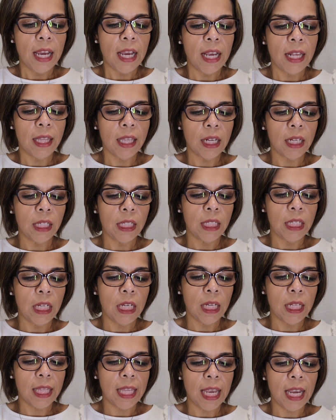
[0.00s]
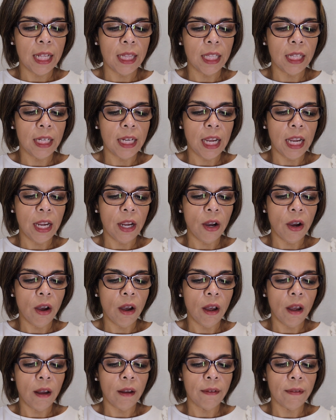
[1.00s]
It's Clinique Take the Day
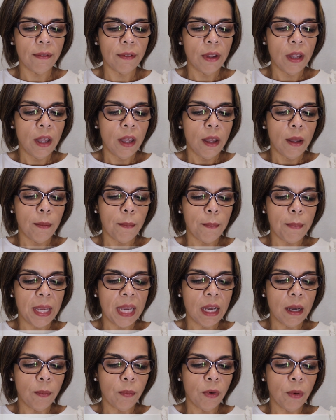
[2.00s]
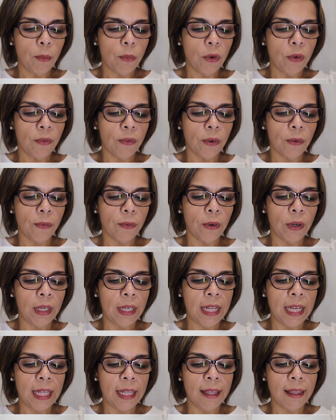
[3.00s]
Off Makeup Remover for
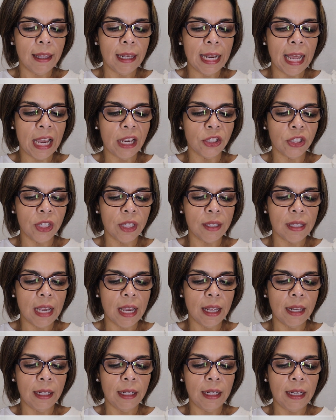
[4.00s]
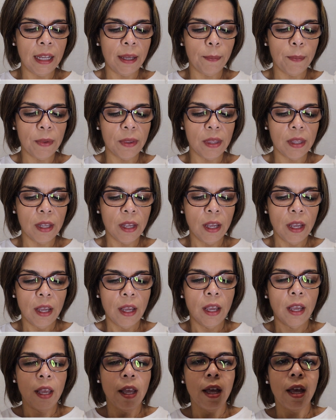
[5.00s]
lids, lashes, and lips.
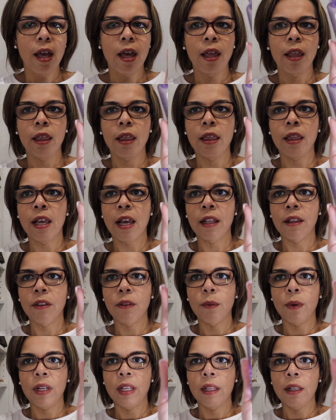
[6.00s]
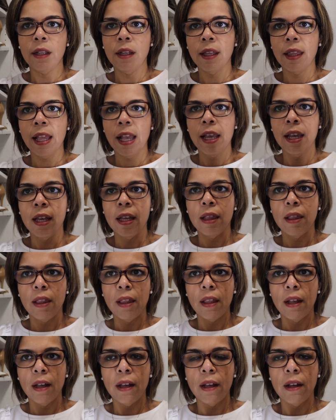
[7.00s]
And that's what it looks like.
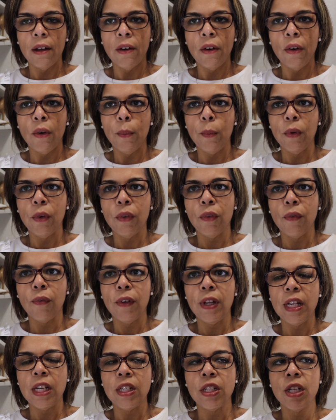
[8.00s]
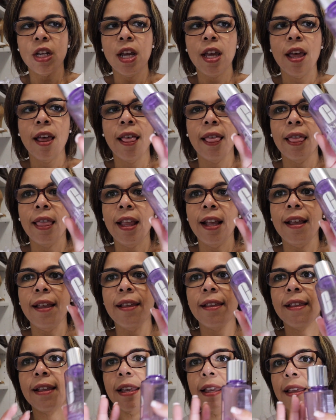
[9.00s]
It's almost finished.
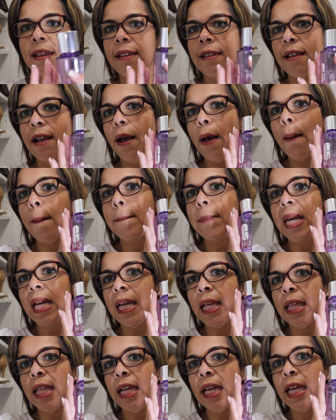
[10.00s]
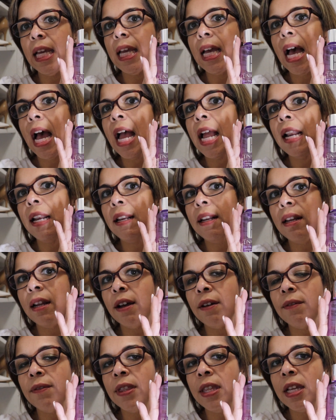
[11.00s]
This is amazing. I
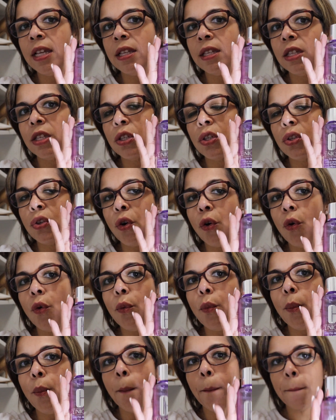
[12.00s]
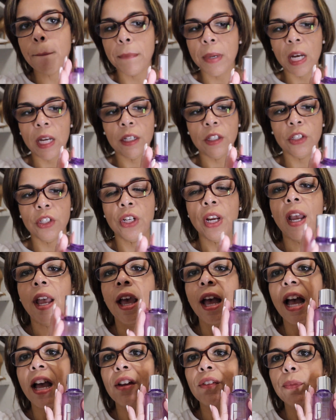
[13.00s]
love this so much.
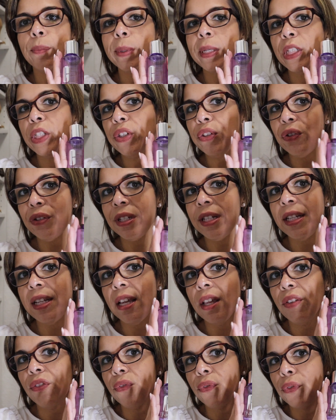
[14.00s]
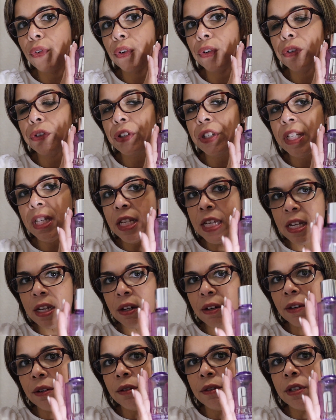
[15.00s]
I've been using this for
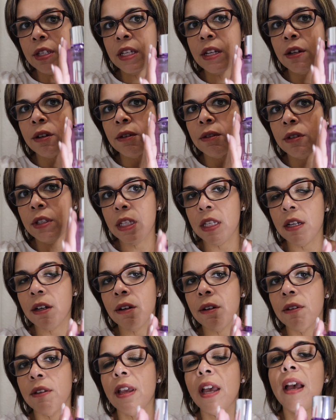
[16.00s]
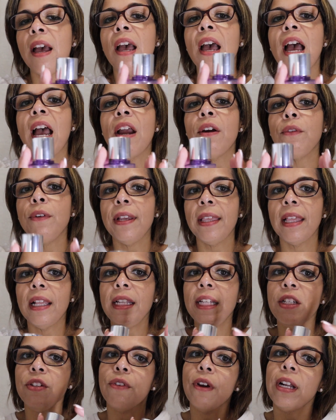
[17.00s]
years. I
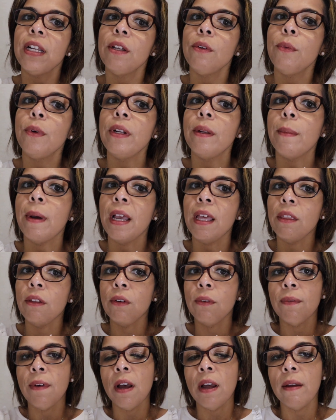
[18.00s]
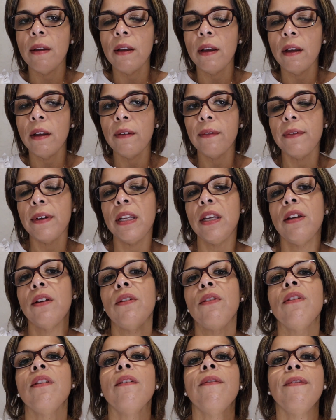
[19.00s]
recently tried in one of my other
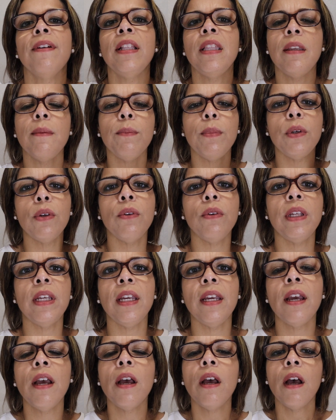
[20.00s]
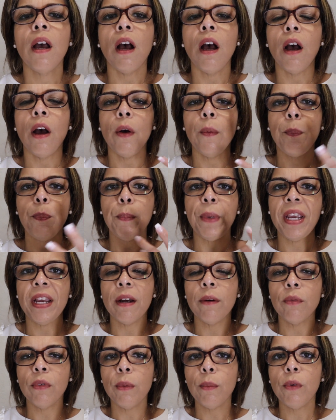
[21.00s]
videos the Fenty Beauty
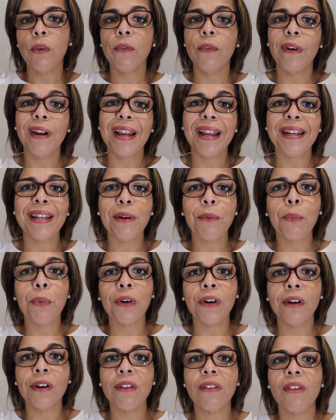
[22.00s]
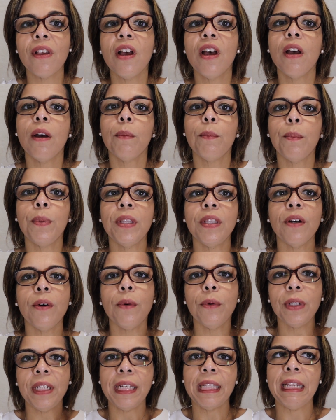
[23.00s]
makeup remover, and it works, but the
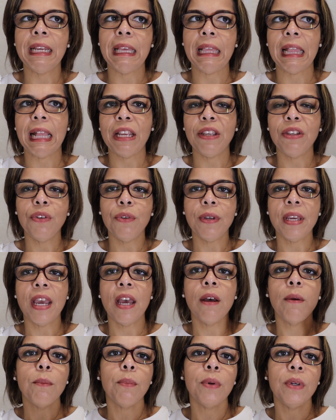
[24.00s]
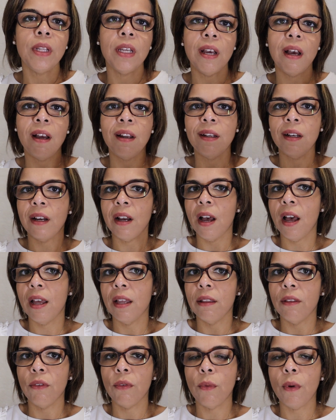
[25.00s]
only thing is that you can't put it on a
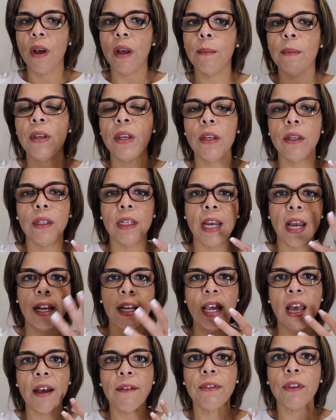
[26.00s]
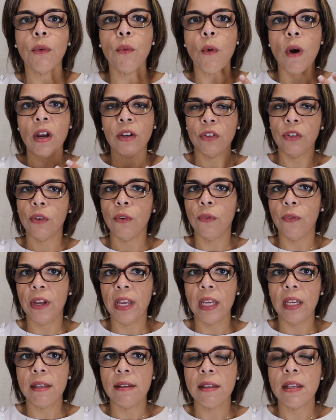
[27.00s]
cotton swab. You kind of have to wash your
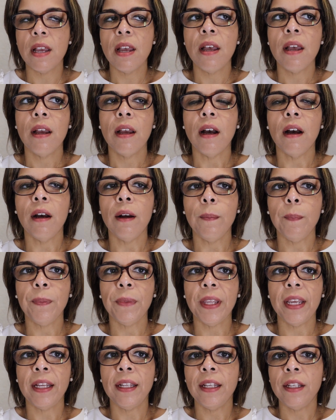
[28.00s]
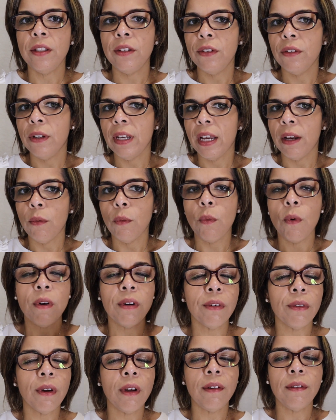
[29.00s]
face, and then you get
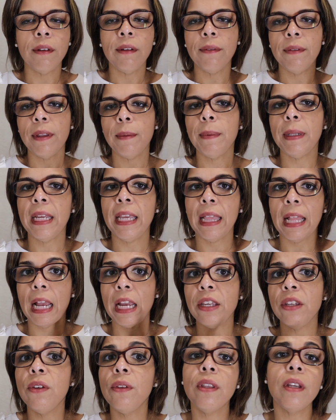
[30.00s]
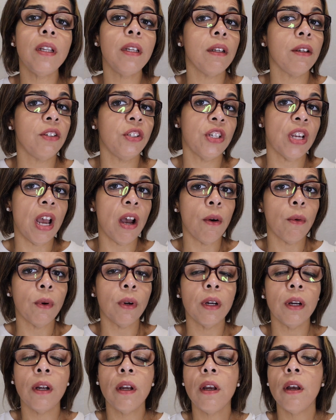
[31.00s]
water all over the place. I use it in the
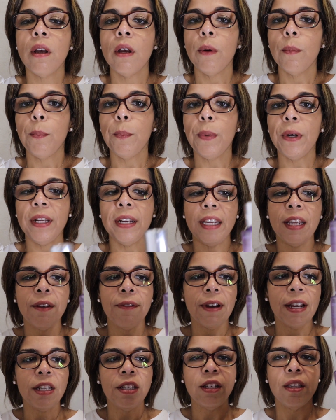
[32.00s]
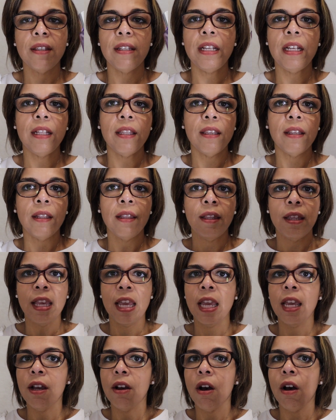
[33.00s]
shower, but if I just need to
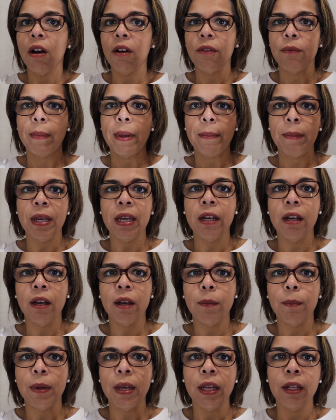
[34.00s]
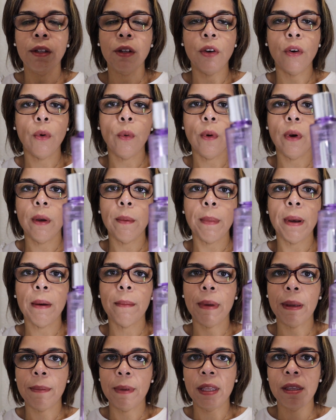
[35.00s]
take off my makeup and go
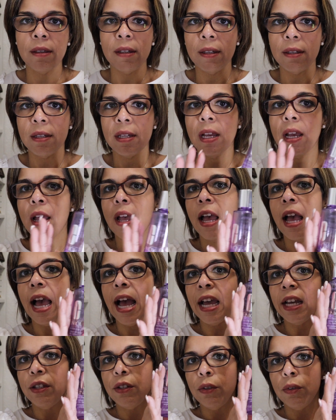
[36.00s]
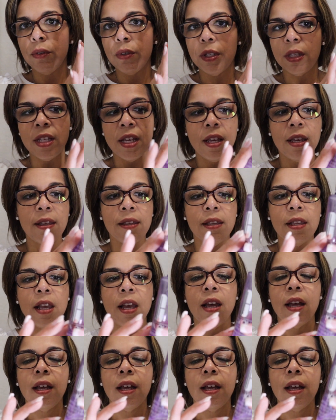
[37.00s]
about my business, I use this.